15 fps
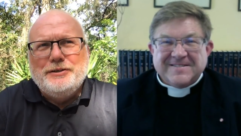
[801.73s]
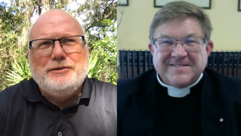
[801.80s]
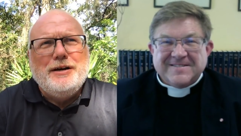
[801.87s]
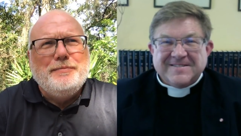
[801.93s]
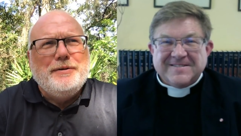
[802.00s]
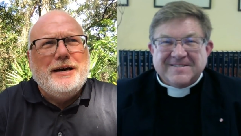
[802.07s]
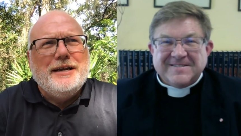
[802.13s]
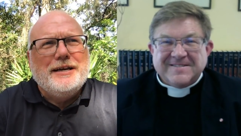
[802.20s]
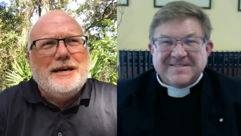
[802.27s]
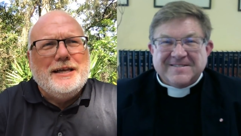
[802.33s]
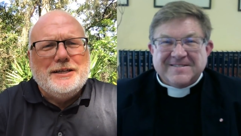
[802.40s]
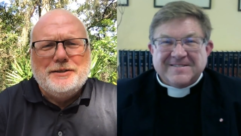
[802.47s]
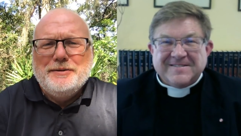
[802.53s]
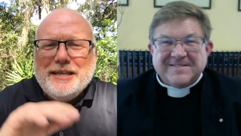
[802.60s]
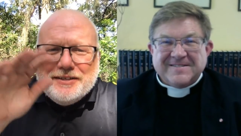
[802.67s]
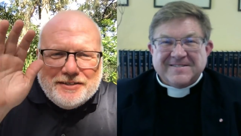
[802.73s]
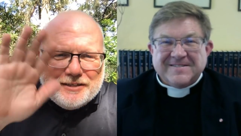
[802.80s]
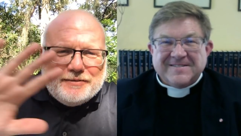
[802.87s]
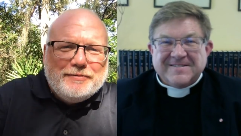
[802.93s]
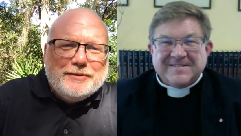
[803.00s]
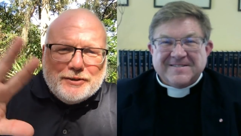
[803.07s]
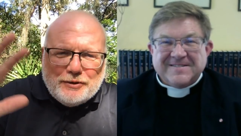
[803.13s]
Speaker 1: I dropped out of college. That's a
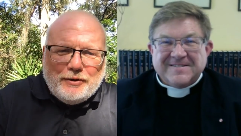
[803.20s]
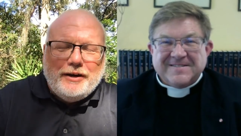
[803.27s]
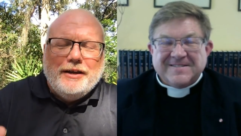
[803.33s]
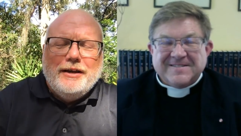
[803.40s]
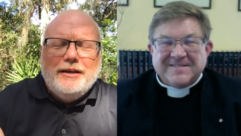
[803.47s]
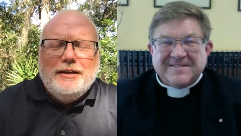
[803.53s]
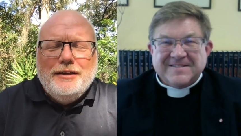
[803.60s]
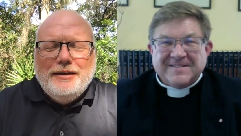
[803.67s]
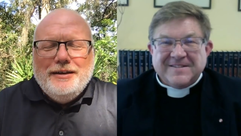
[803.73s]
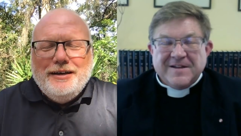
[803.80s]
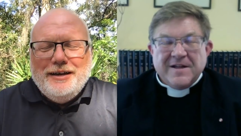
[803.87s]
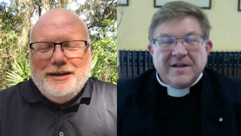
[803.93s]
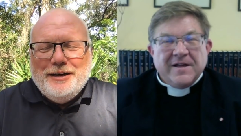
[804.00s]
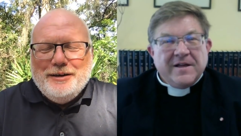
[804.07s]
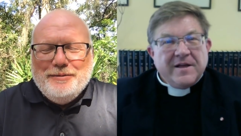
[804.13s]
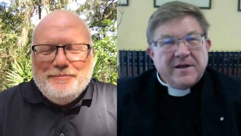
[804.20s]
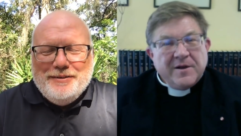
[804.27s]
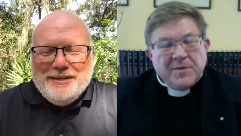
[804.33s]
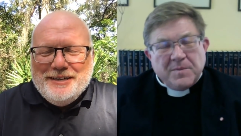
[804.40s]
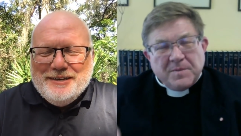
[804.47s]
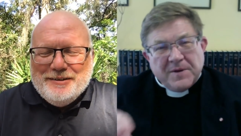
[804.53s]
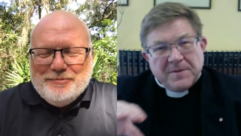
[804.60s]
different story. Um,
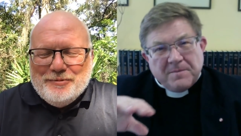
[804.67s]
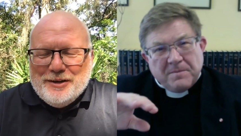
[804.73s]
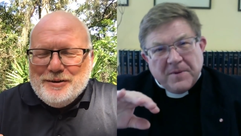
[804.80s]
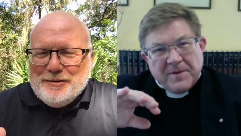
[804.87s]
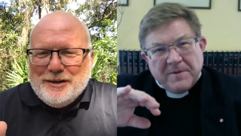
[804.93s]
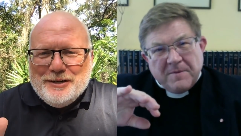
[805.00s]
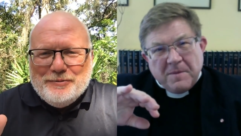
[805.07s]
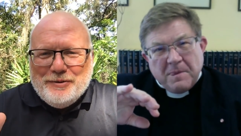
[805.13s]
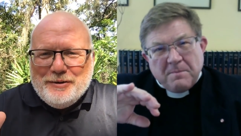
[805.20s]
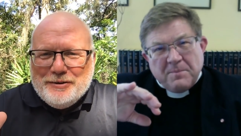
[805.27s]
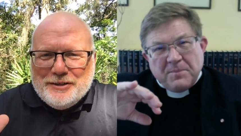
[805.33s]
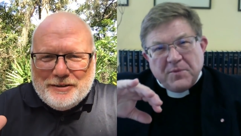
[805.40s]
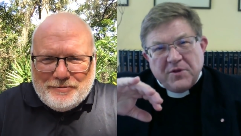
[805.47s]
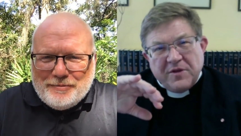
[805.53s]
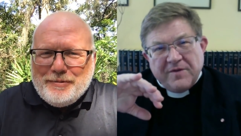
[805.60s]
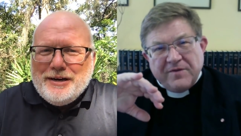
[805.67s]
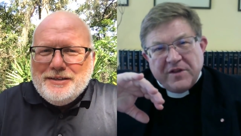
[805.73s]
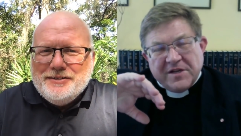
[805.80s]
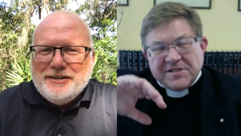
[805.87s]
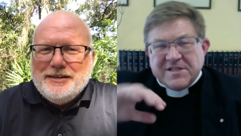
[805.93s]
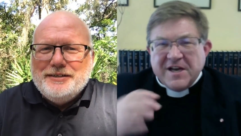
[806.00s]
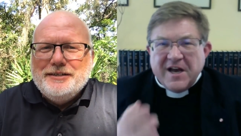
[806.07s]
it, but, we, but we, were different mindsets.
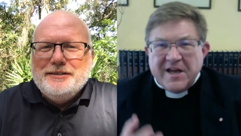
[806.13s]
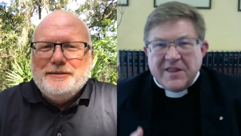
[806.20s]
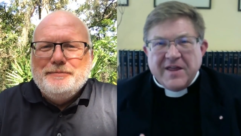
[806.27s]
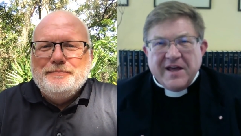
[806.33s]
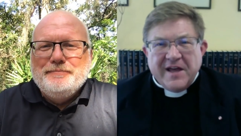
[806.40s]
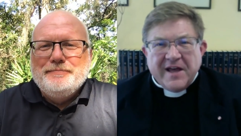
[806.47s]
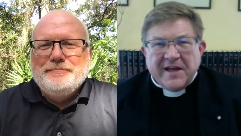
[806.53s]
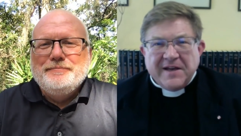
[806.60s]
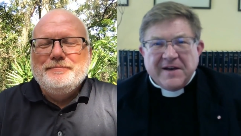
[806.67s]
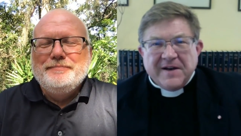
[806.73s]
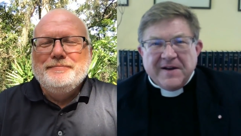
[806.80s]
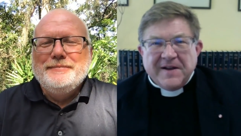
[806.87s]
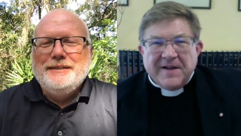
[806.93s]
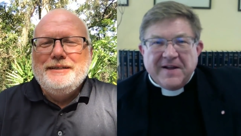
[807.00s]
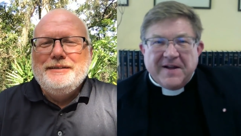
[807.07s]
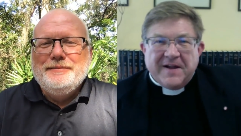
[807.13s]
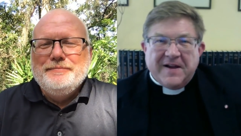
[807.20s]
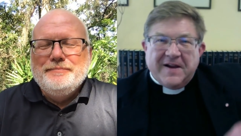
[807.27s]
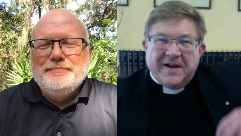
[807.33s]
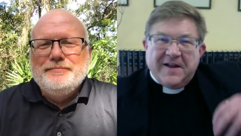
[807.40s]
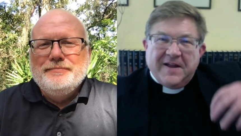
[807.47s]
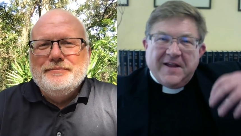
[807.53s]
You tie that yeah.
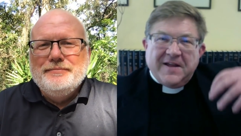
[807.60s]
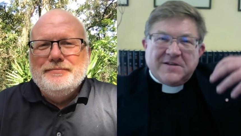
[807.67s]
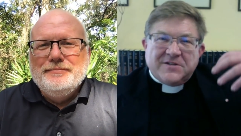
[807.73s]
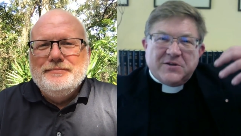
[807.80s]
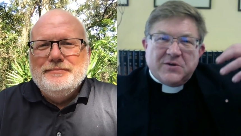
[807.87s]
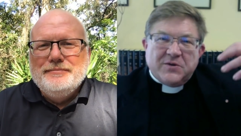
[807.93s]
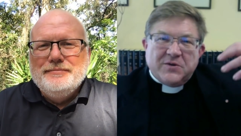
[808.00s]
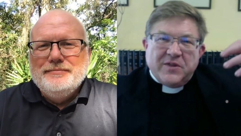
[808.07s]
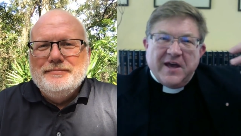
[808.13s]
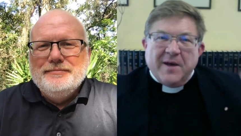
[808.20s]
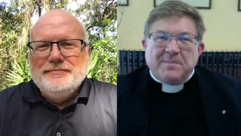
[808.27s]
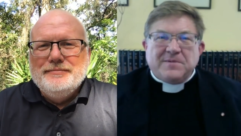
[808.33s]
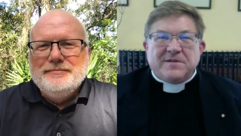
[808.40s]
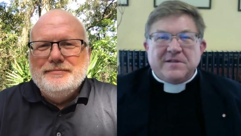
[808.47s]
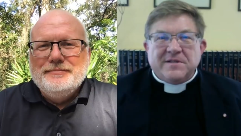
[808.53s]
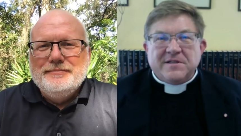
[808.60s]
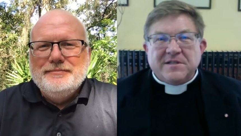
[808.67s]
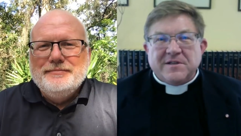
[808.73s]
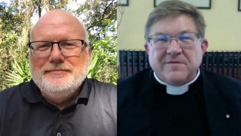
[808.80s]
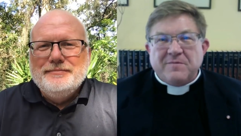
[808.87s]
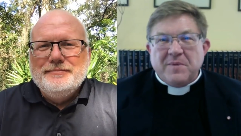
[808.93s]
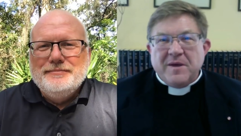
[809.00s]
Speaker 2: into the
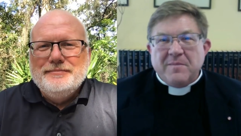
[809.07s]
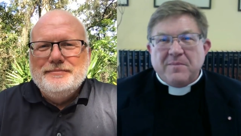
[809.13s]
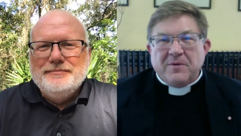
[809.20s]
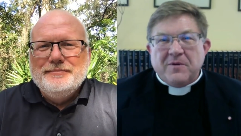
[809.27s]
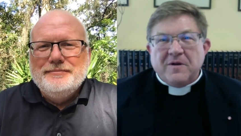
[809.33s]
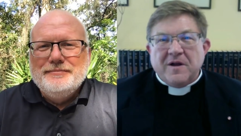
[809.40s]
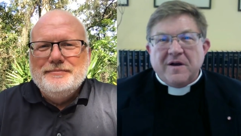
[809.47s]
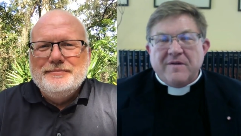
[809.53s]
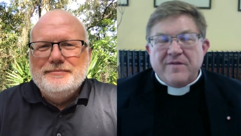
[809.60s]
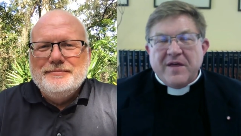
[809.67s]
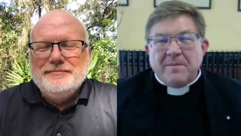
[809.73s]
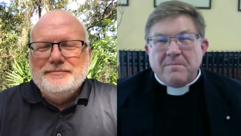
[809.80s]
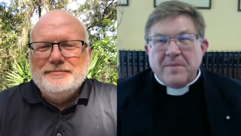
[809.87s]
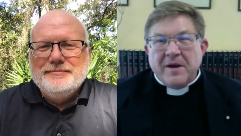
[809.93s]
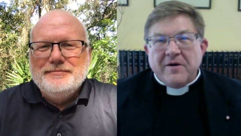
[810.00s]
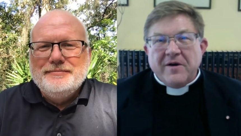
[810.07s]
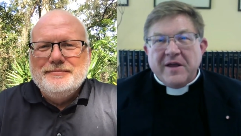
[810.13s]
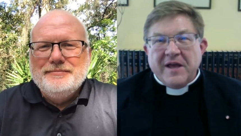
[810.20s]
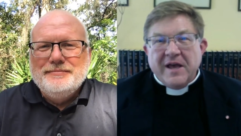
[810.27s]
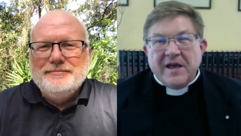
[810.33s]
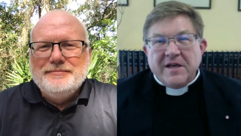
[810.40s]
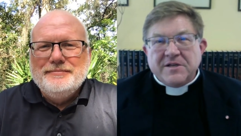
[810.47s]
absence of people of the
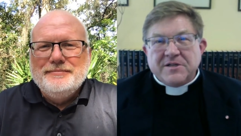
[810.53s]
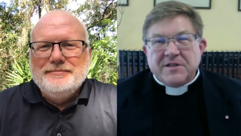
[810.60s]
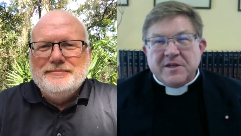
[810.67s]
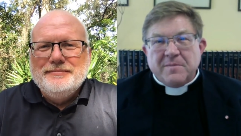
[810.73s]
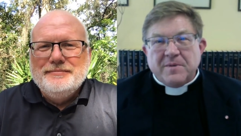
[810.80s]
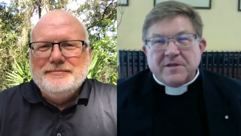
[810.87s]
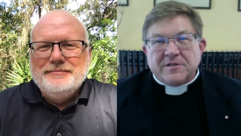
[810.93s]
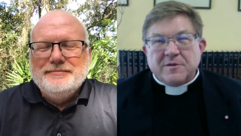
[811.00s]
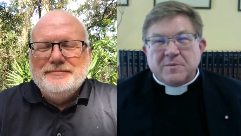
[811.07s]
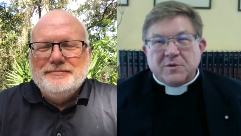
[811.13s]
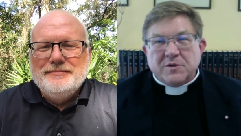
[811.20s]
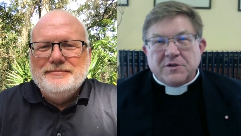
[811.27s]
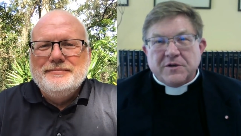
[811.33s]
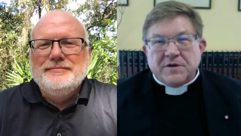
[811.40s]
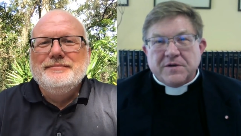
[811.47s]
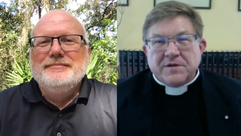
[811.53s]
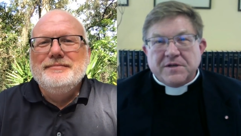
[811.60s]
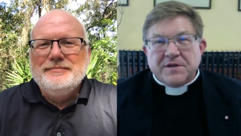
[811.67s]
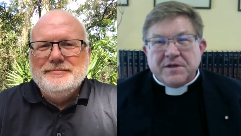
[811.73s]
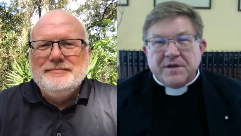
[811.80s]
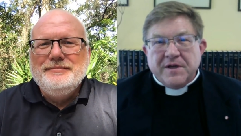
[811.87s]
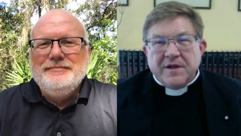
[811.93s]
marrying age in the Episcopal
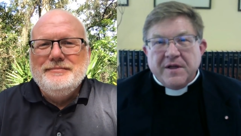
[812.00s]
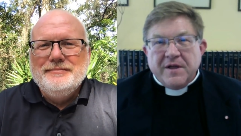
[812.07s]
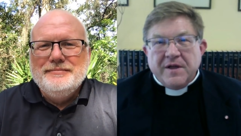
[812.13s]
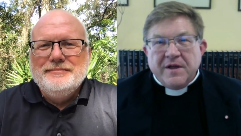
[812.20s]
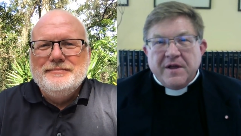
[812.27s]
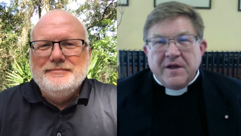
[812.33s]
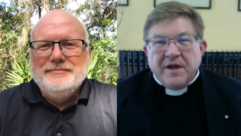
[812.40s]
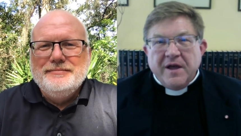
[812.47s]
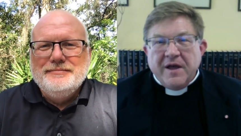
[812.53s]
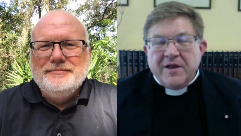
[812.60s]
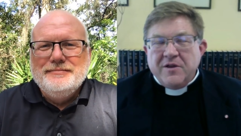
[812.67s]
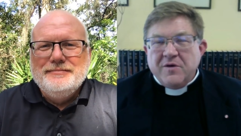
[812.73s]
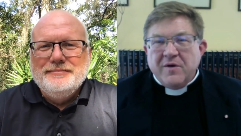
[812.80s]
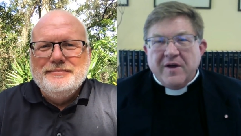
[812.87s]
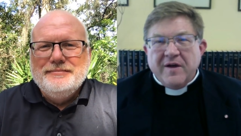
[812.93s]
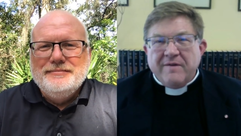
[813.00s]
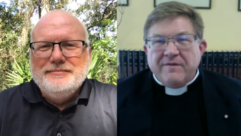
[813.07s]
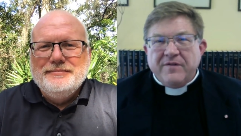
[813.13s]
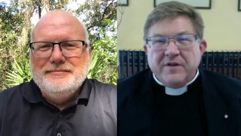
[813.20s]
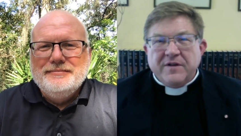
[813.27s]
Church, mm-hmm. and you have